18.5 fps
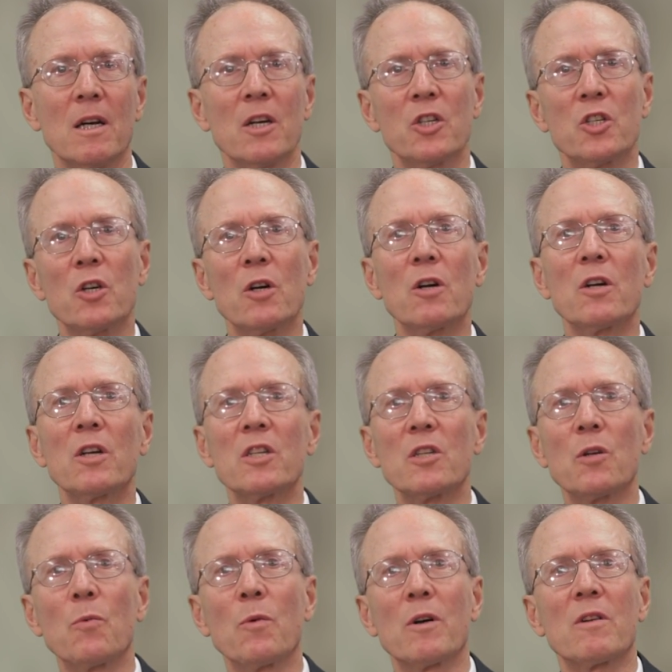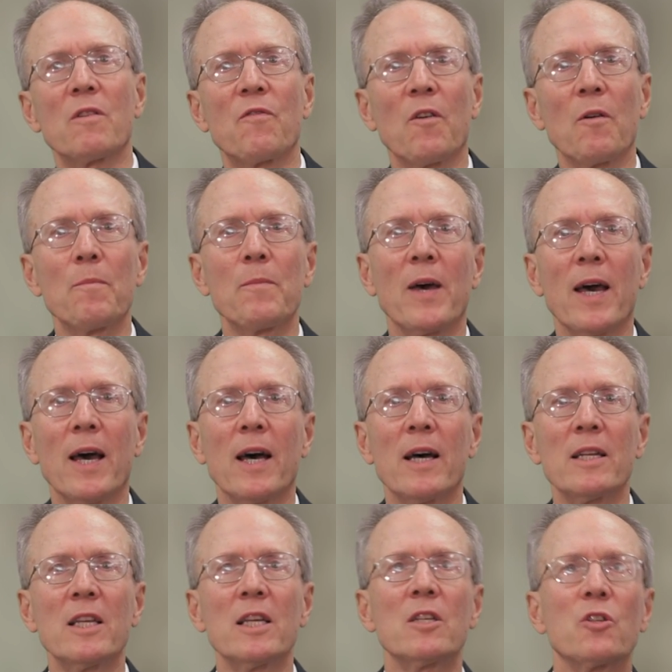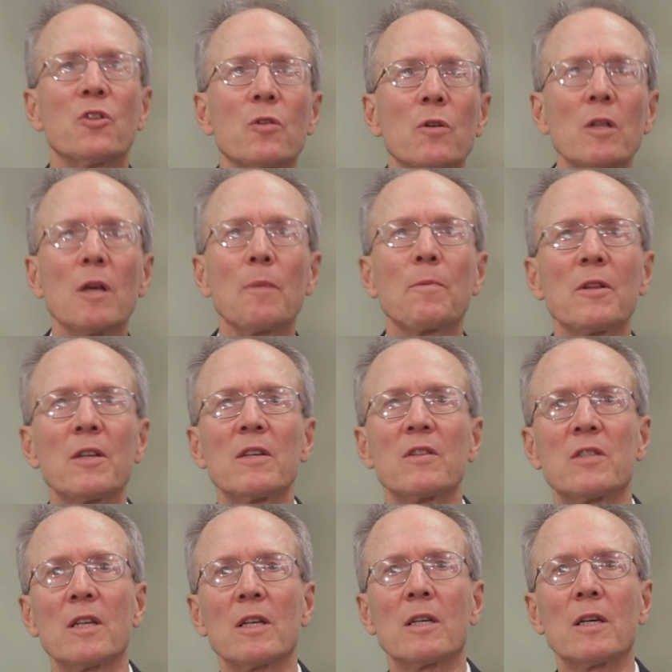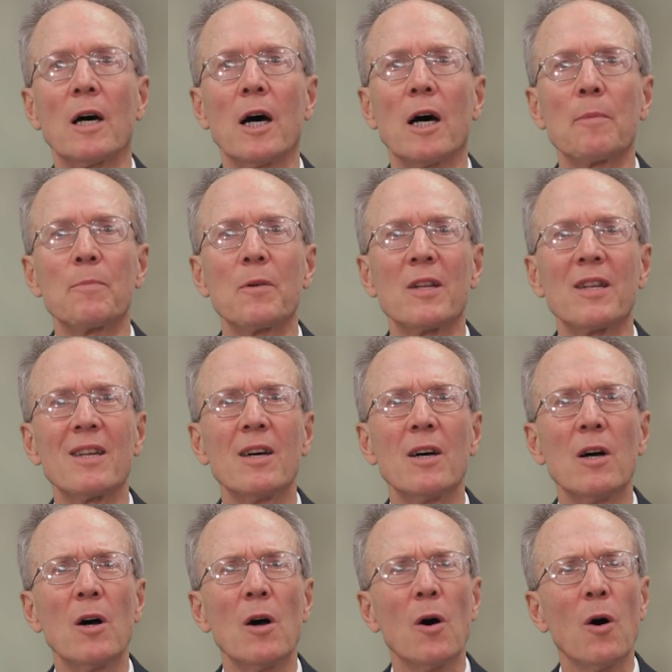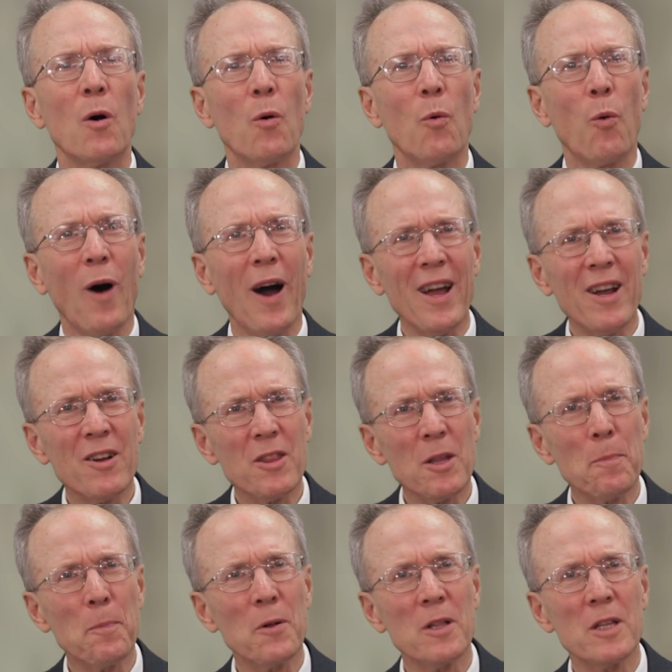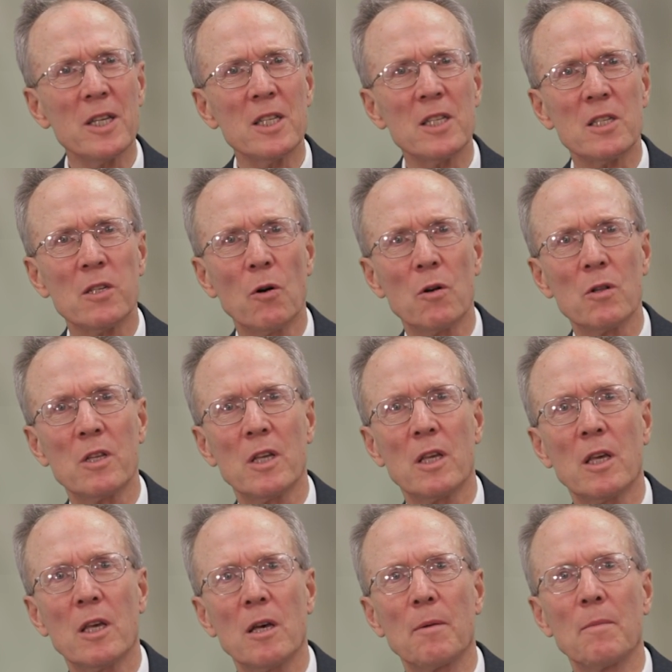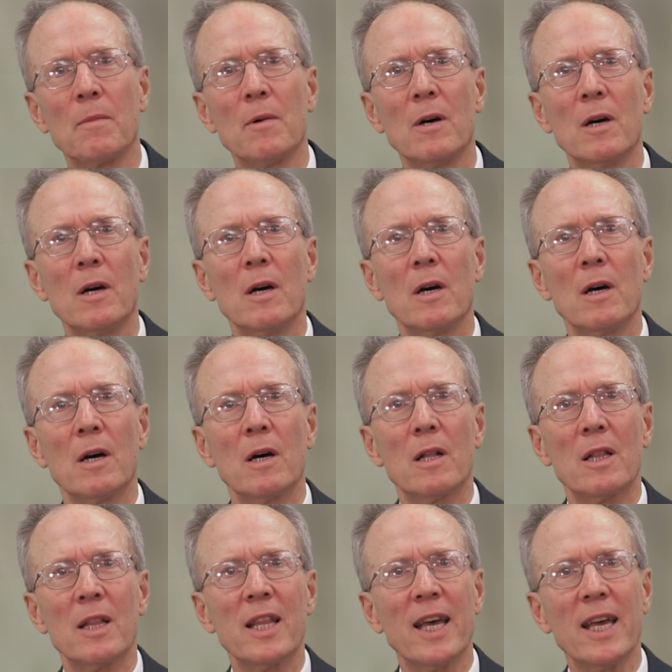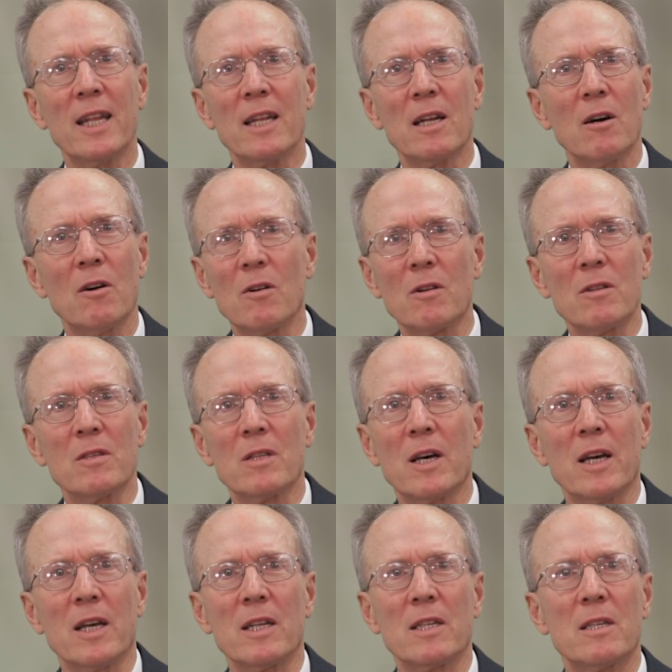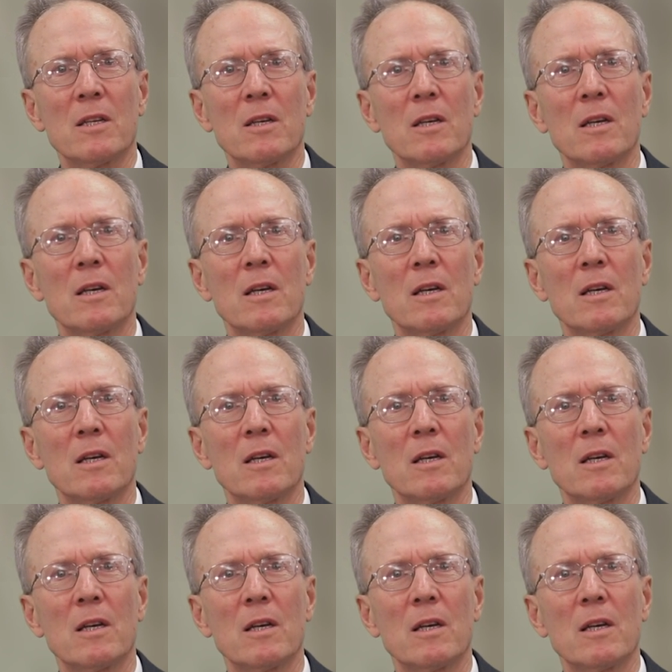Sure, he's a wonderful man. He truly believes in God, but why are the police holding him late all night?